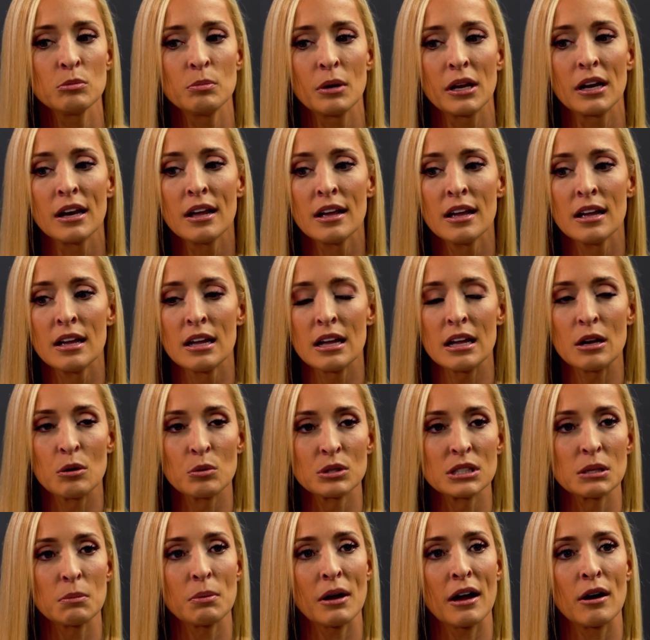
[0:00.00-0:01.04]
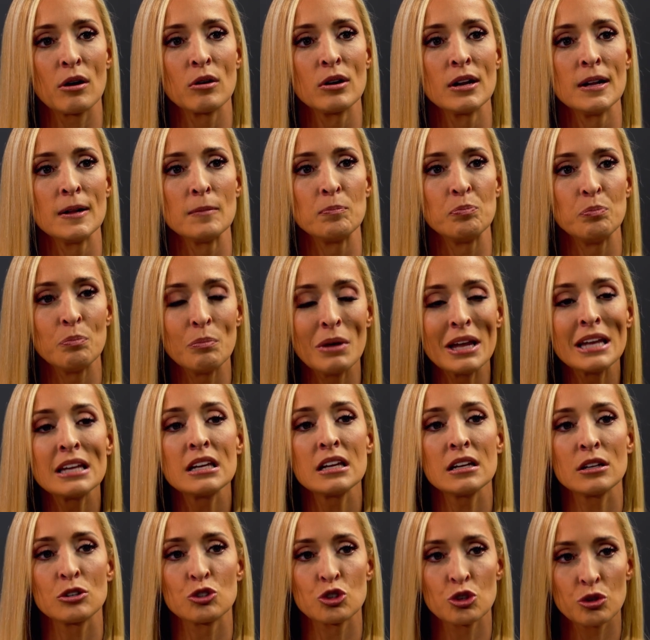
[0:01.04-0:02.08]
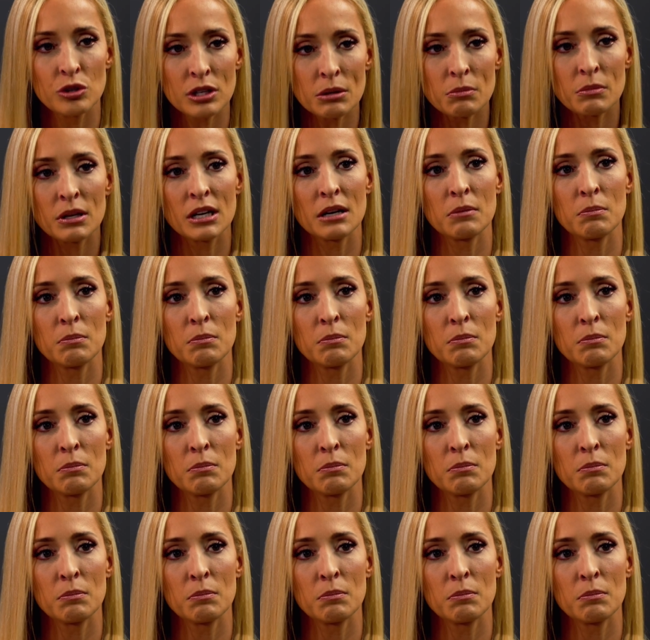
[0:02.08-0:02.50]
but it was about making treatment